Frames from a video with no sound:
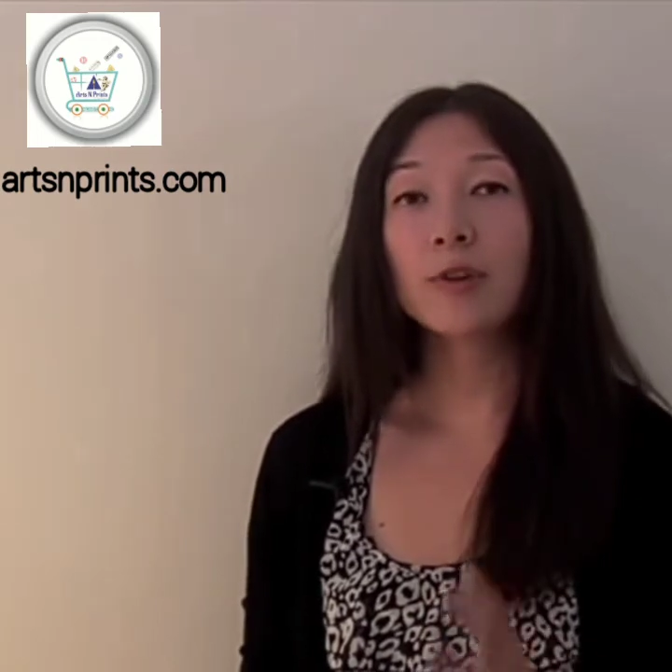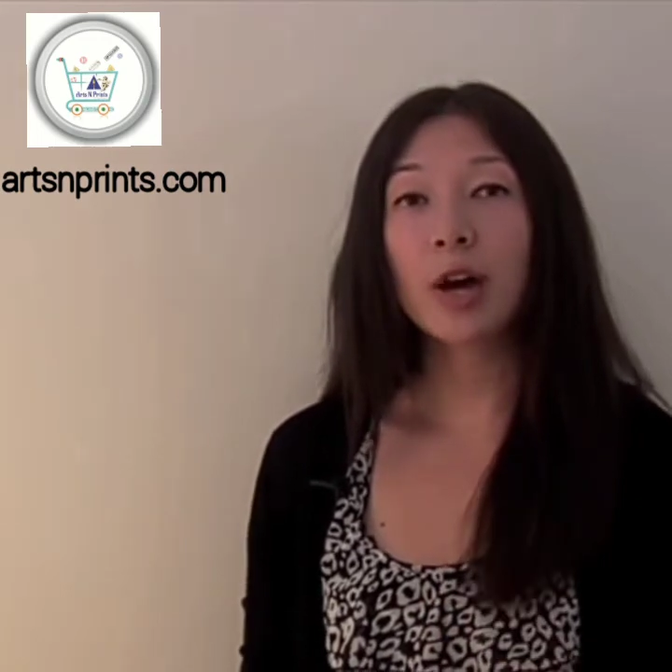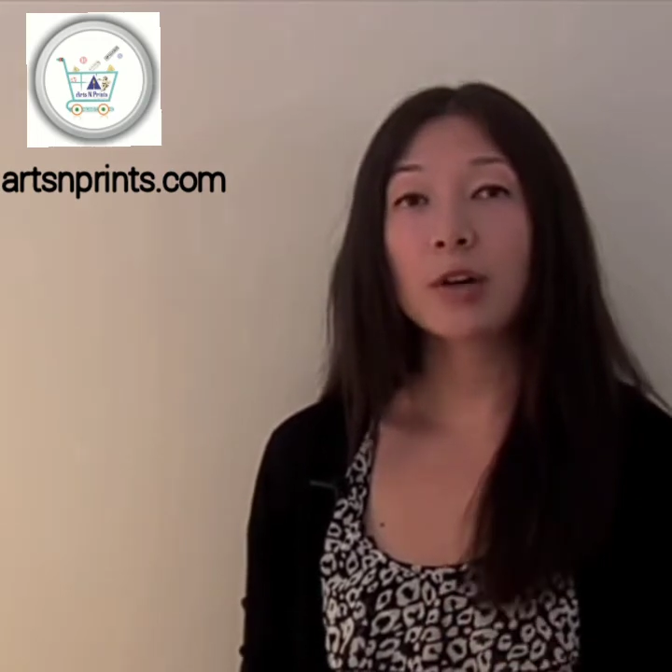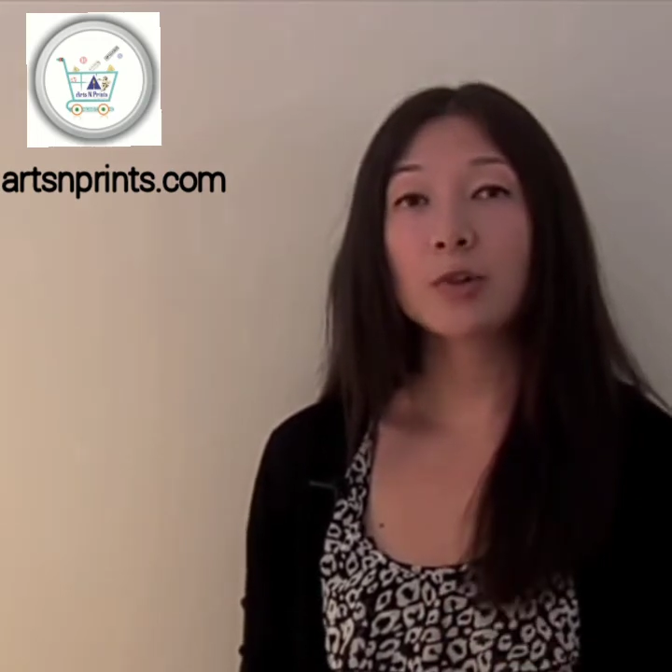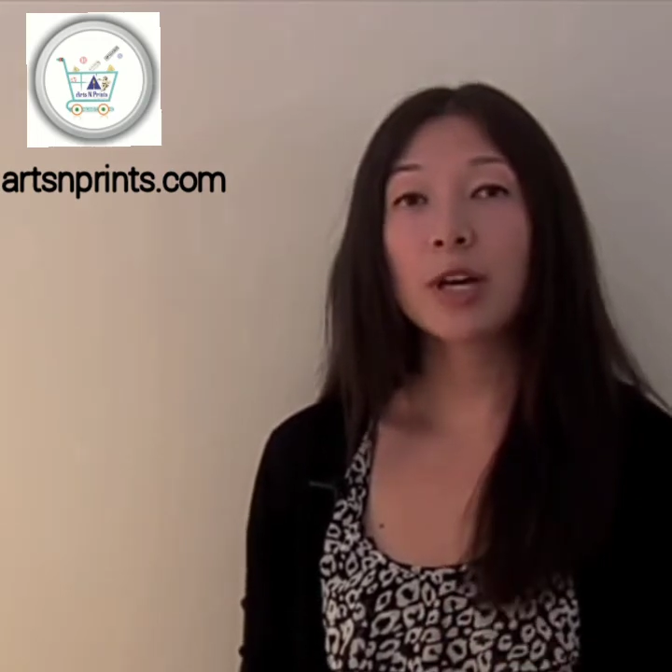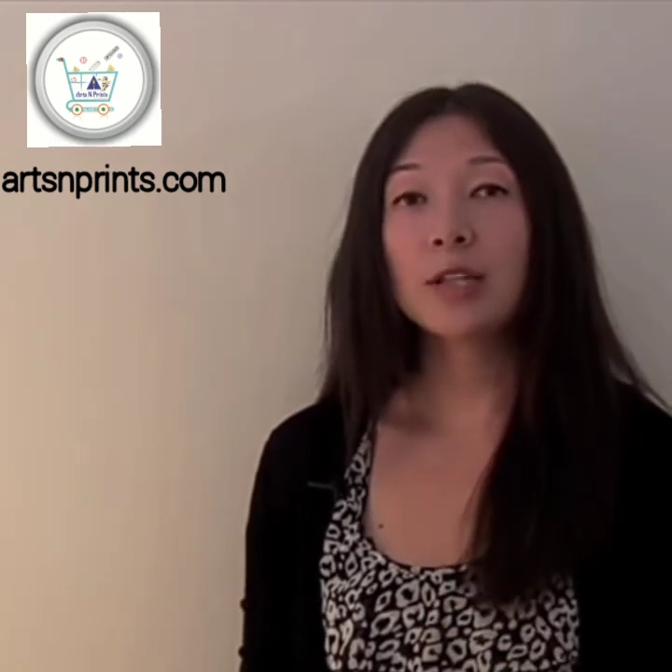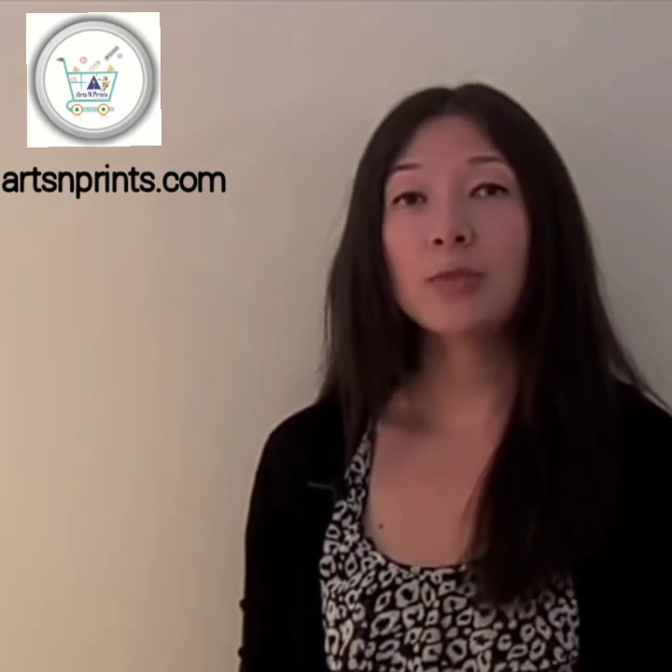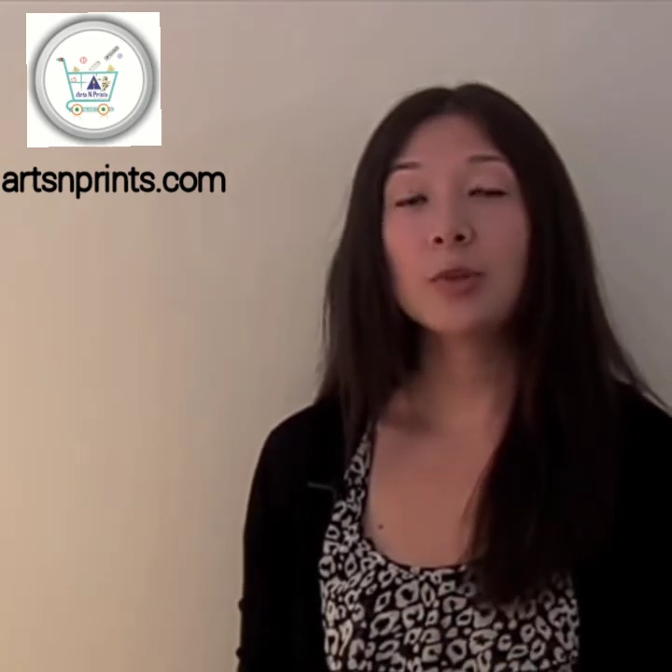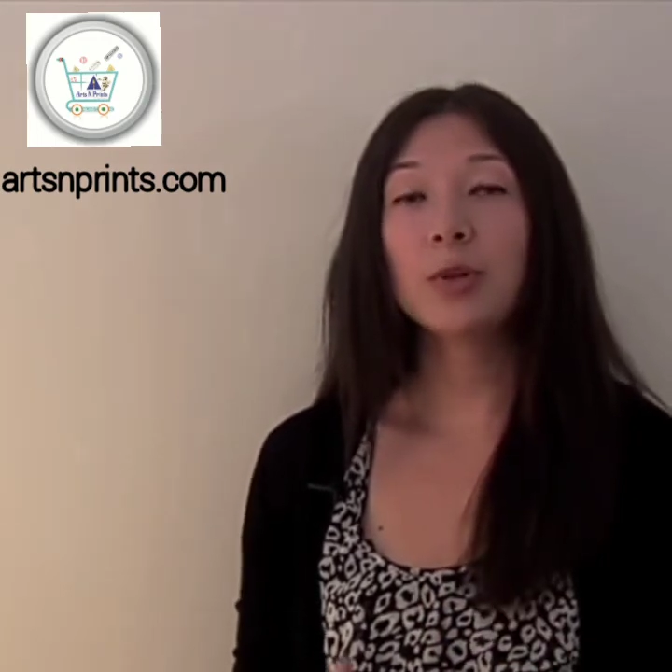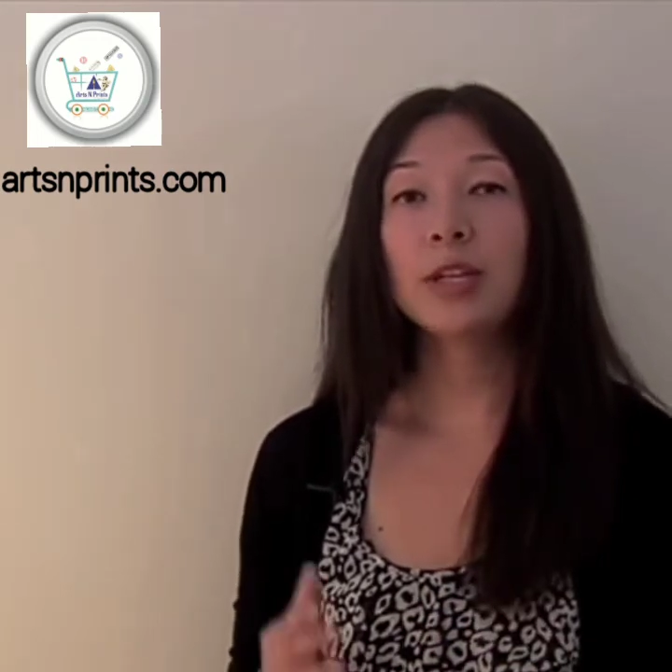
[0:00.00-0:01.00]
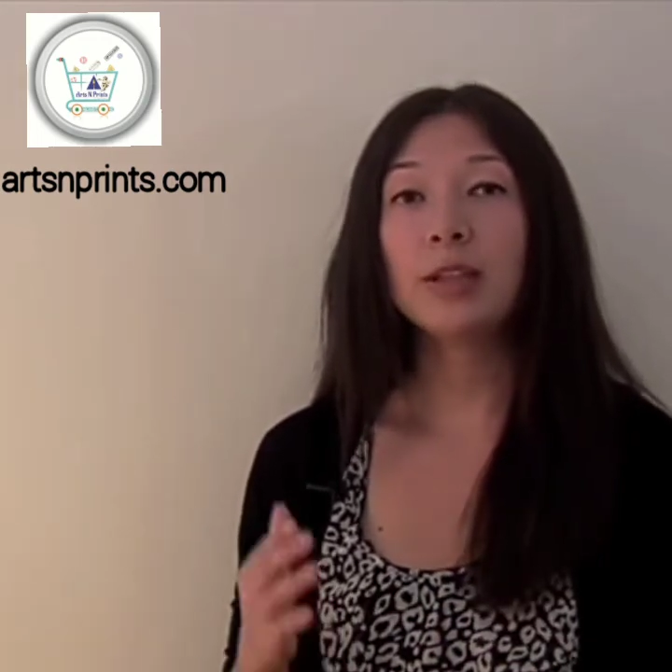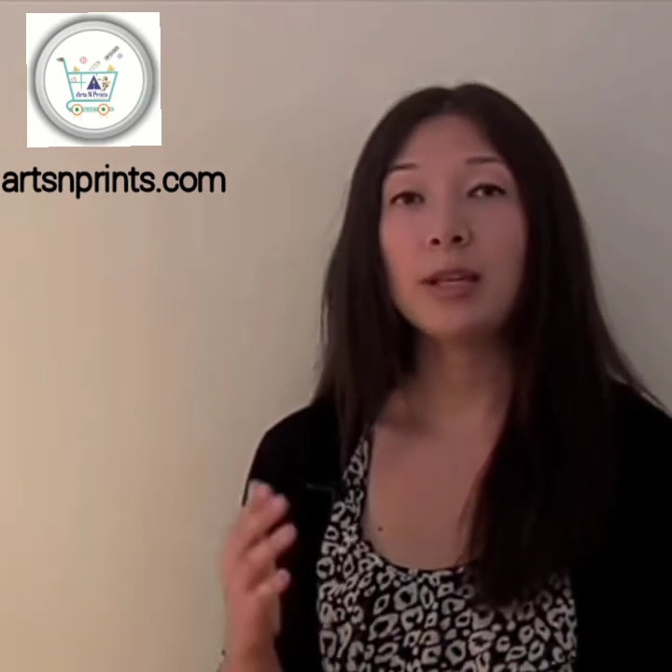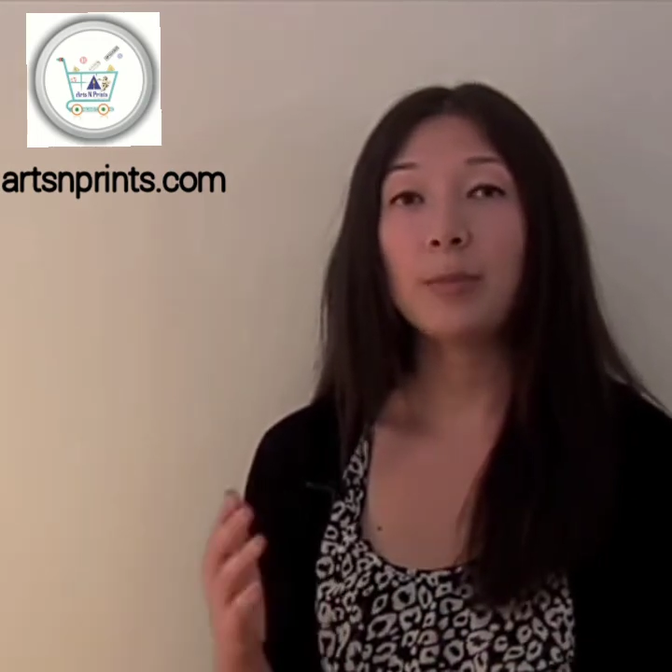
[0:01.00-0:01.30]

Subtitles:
of contrast between the